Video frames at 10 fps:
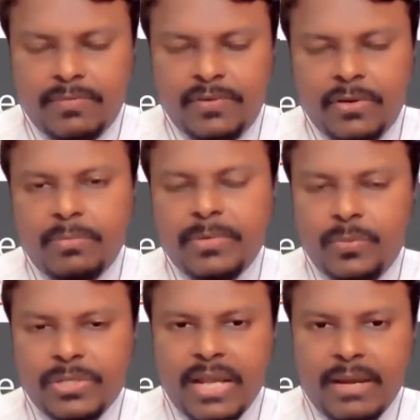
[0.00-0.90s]
phenomenon
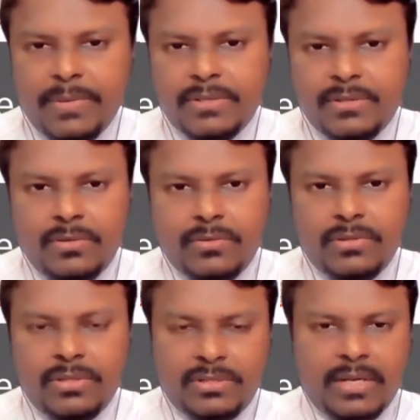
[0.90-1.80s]
which happens due to
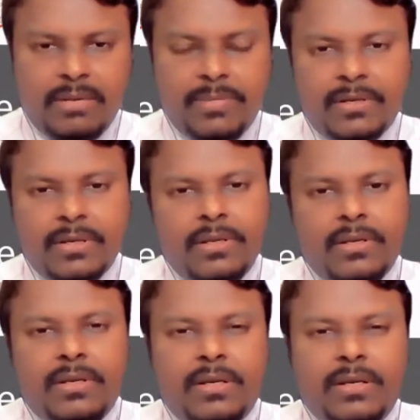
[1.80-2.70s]
this tablet,
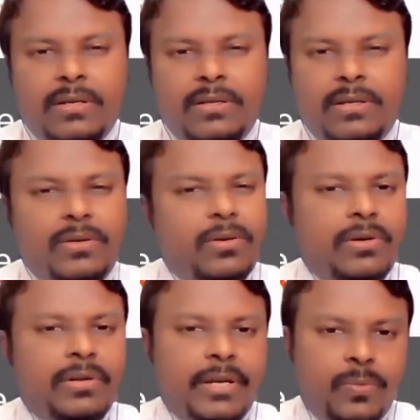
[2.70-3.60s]
and they did
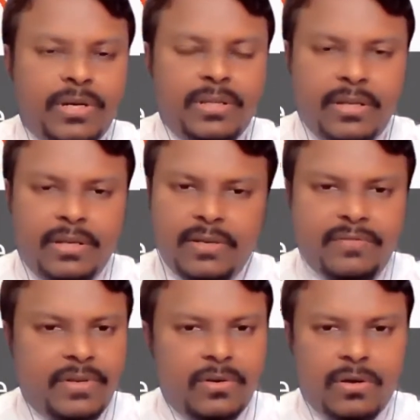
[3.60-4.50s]
not get worried. They can
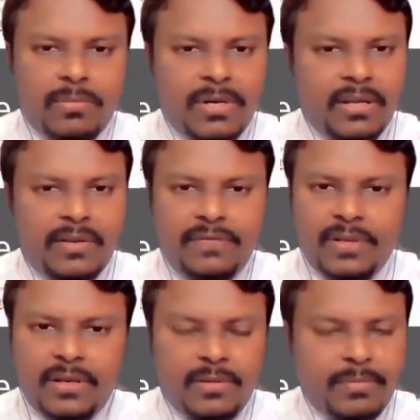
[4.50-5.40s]
live their normal life.
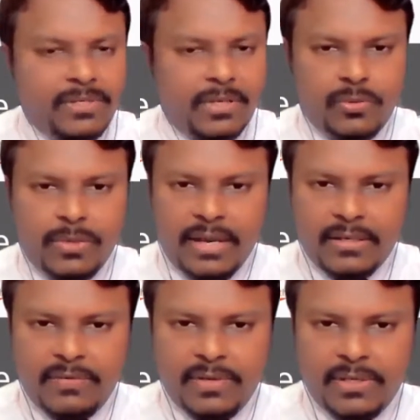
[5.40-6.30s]
They can be sexually
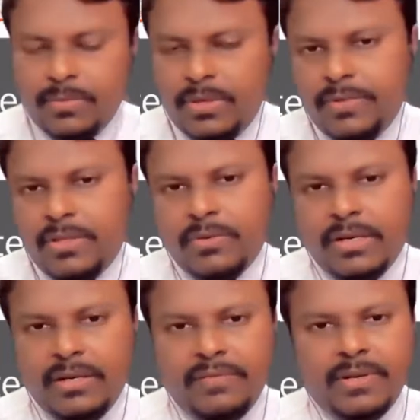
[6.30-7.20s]
active as well without
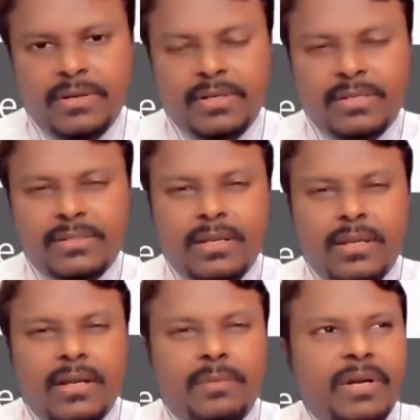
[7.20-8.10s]
any.
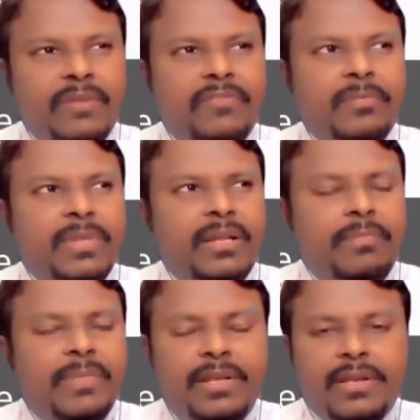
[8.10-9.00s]
Apart from that,
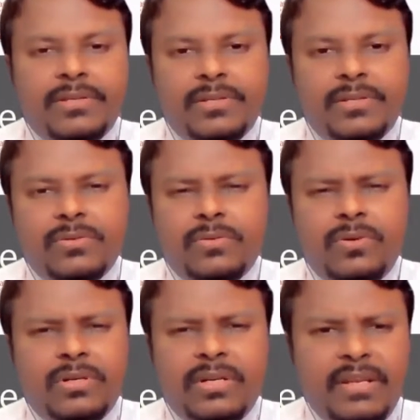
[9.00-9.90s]
medications do
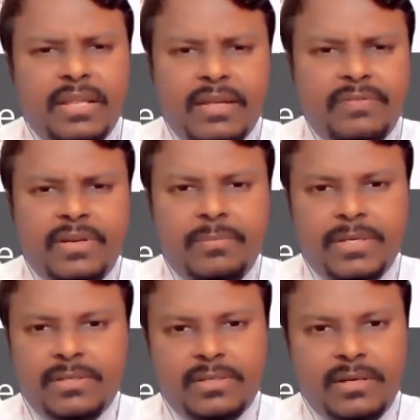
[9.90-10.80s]
not have any
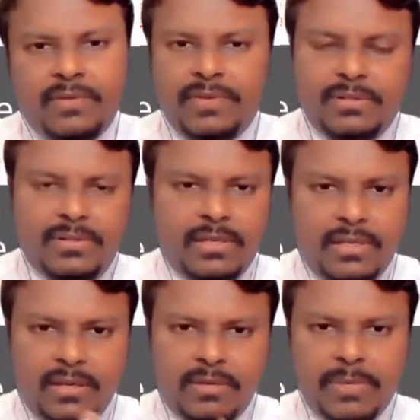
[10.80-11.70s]
major side effects.
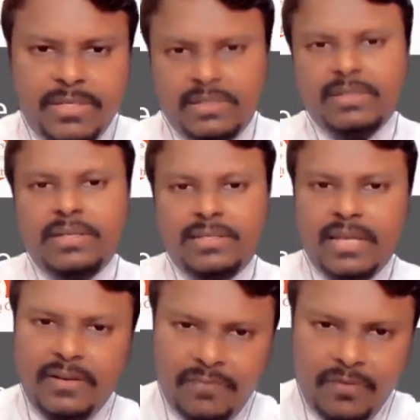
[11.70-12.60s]
They are basically
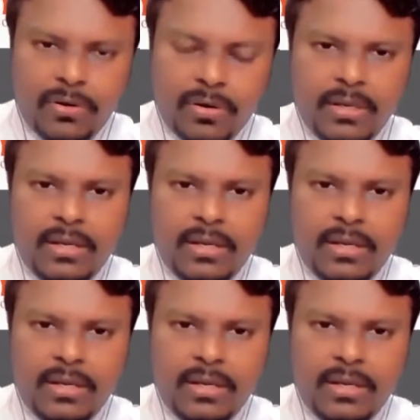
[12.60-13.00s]
designed for